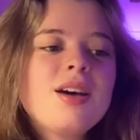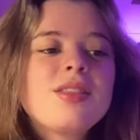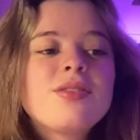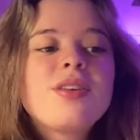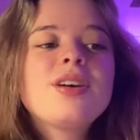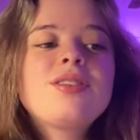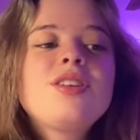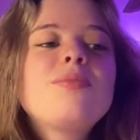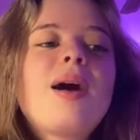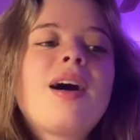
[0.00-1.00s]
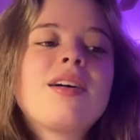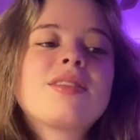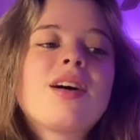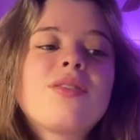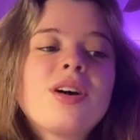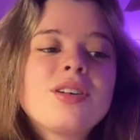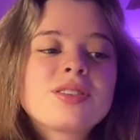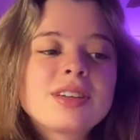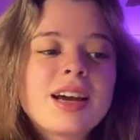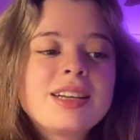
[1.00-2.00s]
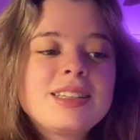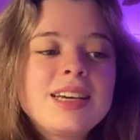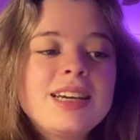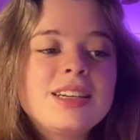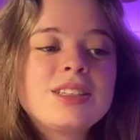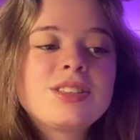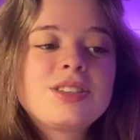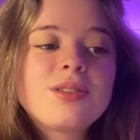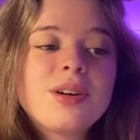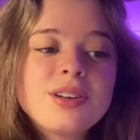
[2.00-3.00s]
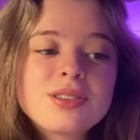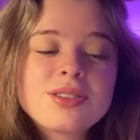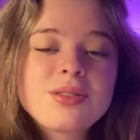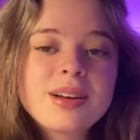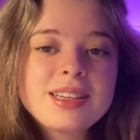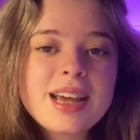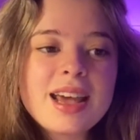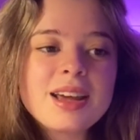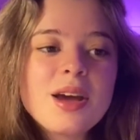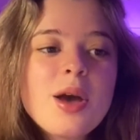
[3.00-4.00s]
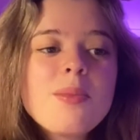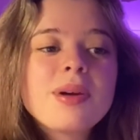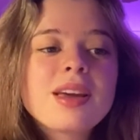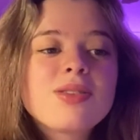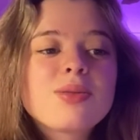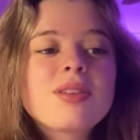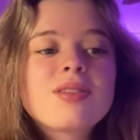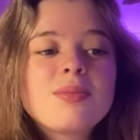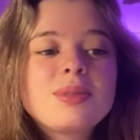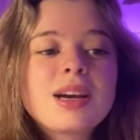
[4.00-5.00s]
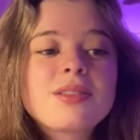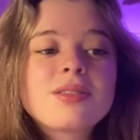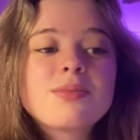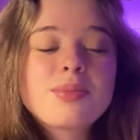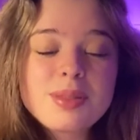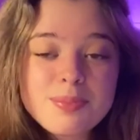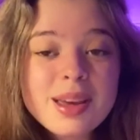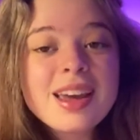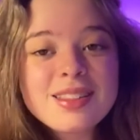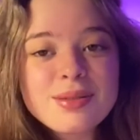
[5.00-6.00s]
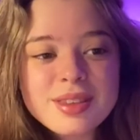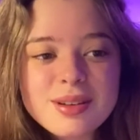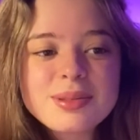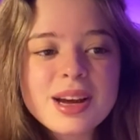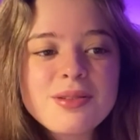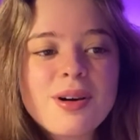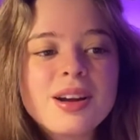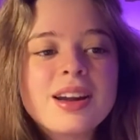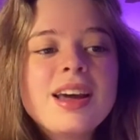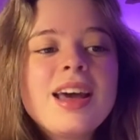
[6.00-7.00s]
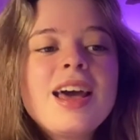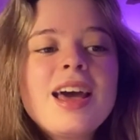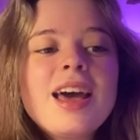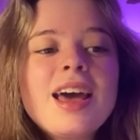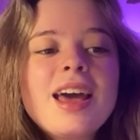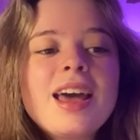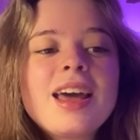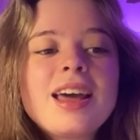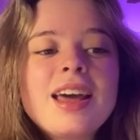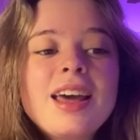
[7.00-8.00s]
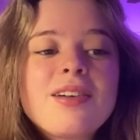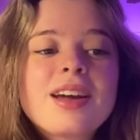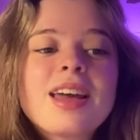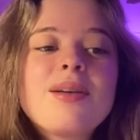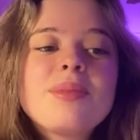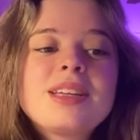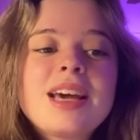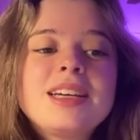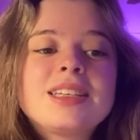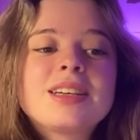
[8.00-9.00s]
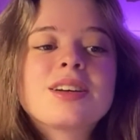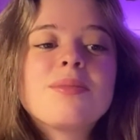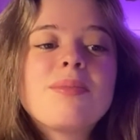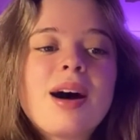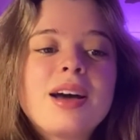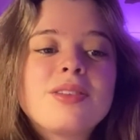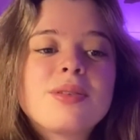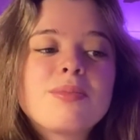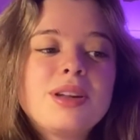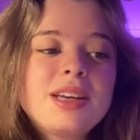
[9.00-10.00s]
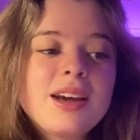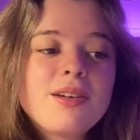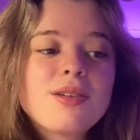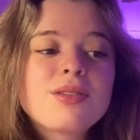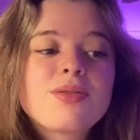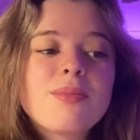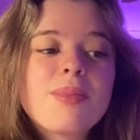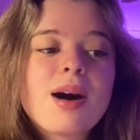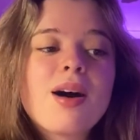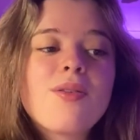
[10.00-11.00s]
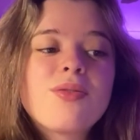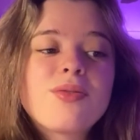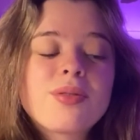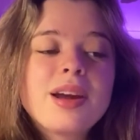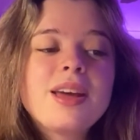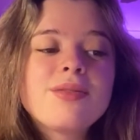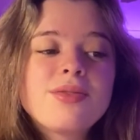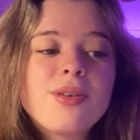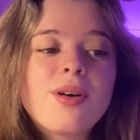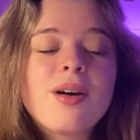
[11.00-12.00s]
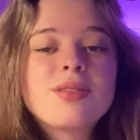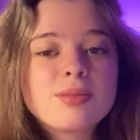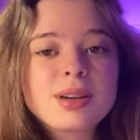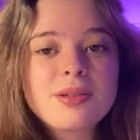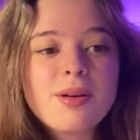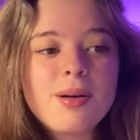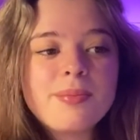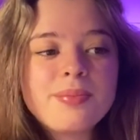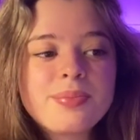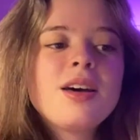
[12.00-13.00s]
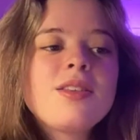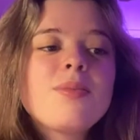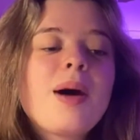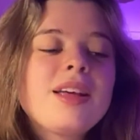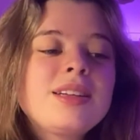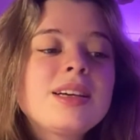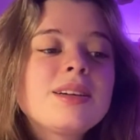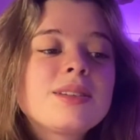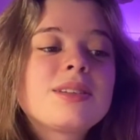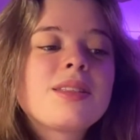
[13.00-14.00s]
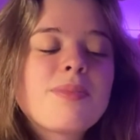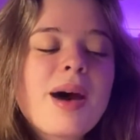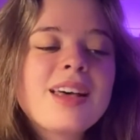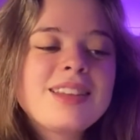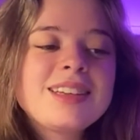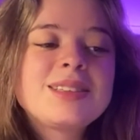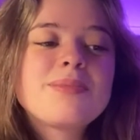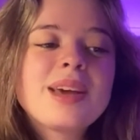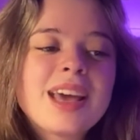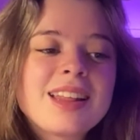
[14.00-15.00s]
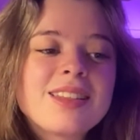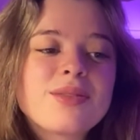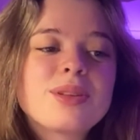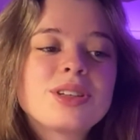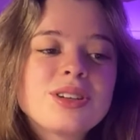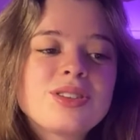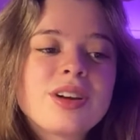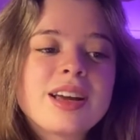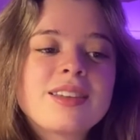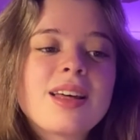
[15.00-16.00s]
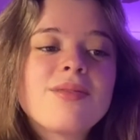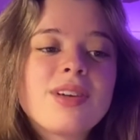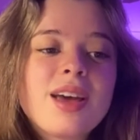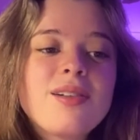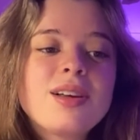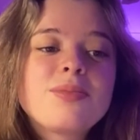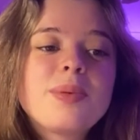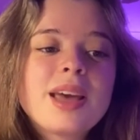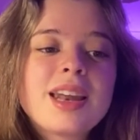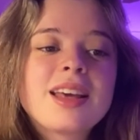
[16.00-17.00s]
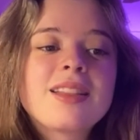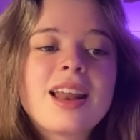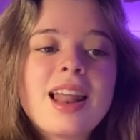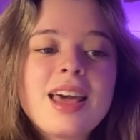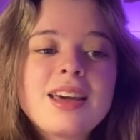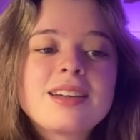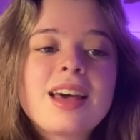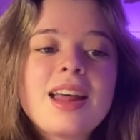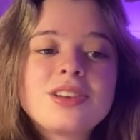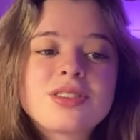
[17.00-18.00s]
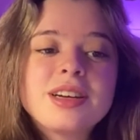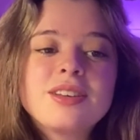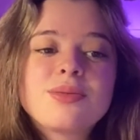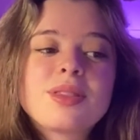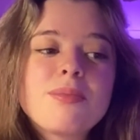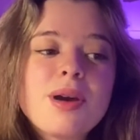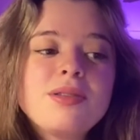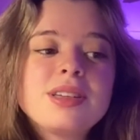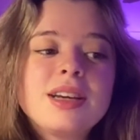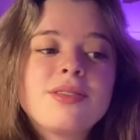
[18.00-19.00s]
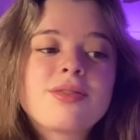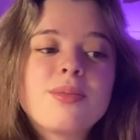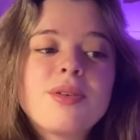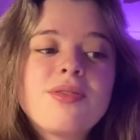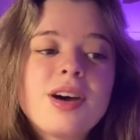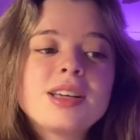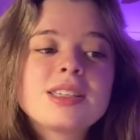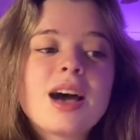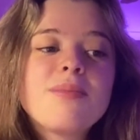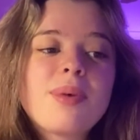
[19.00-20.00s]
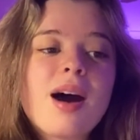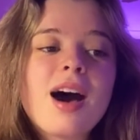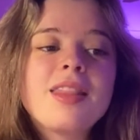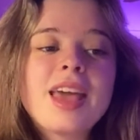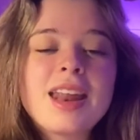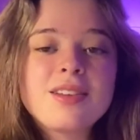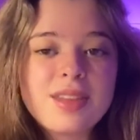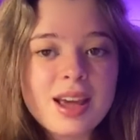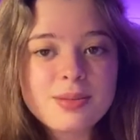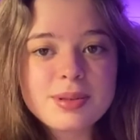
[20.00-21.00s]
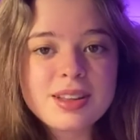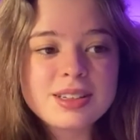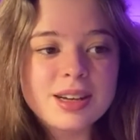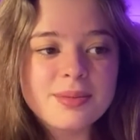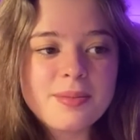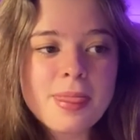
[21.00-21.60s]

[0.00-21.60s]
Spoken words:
The first 2 bars of 119 to 128 begins with subject 1, hearing imitation combined with materials from bar 3 and 4 of subject 1. The passage begins with just strings, then violas beginning the layered entries with the motif from the first time bar at the end of the exposition.